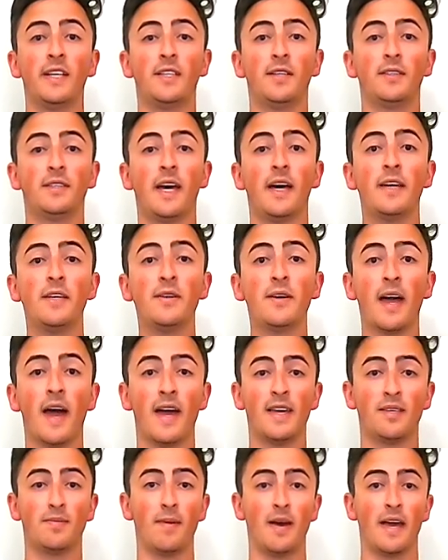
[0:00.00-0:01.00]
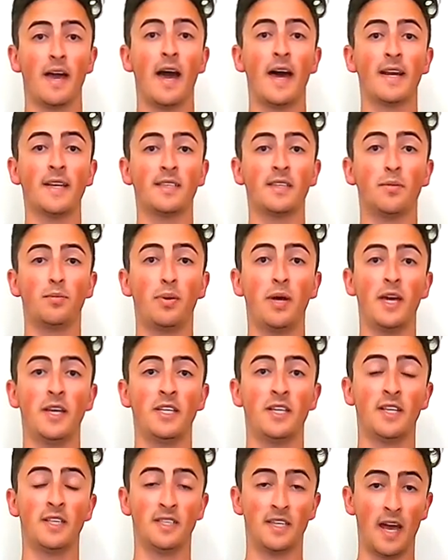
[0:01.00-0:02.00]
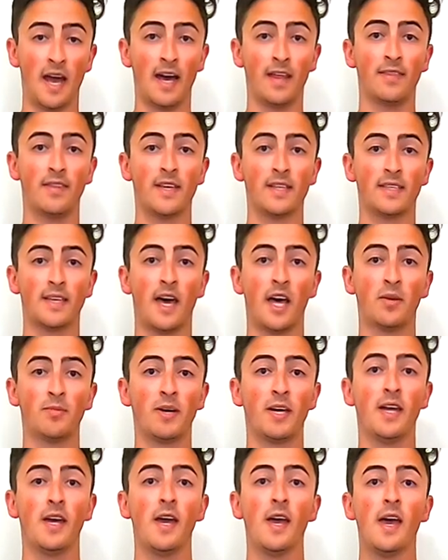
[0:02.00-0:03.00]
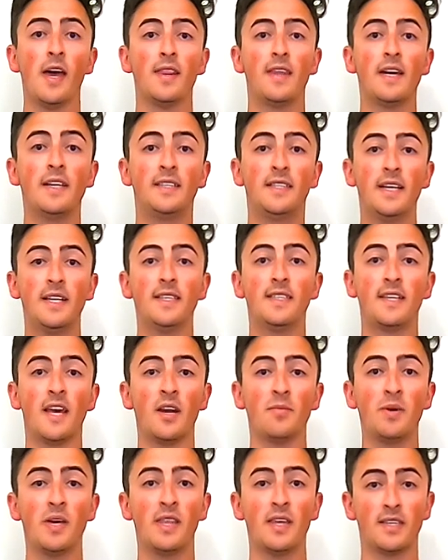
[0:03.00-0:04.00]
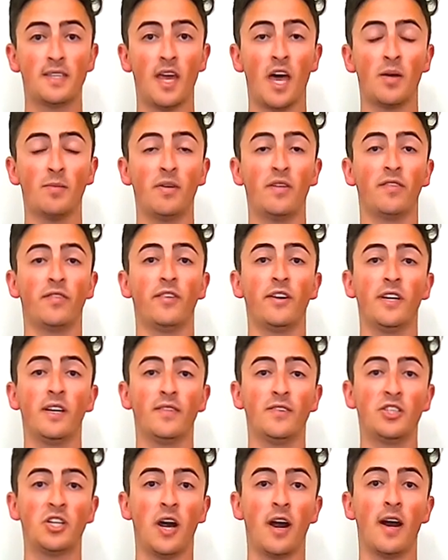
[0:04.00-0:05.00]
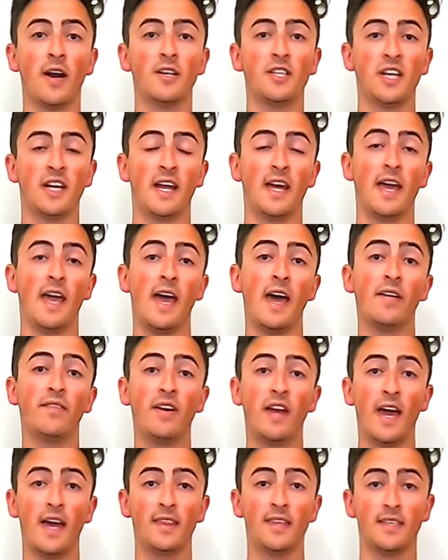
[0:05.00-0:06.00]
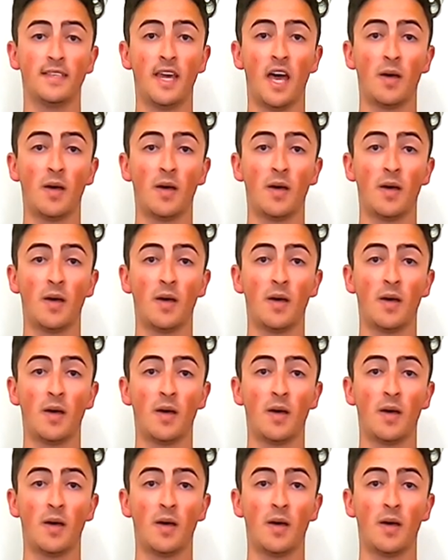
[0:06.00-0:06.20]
to tell you guys my honest opinions on this helmet. They did send me this helmet free of charge, and I have had this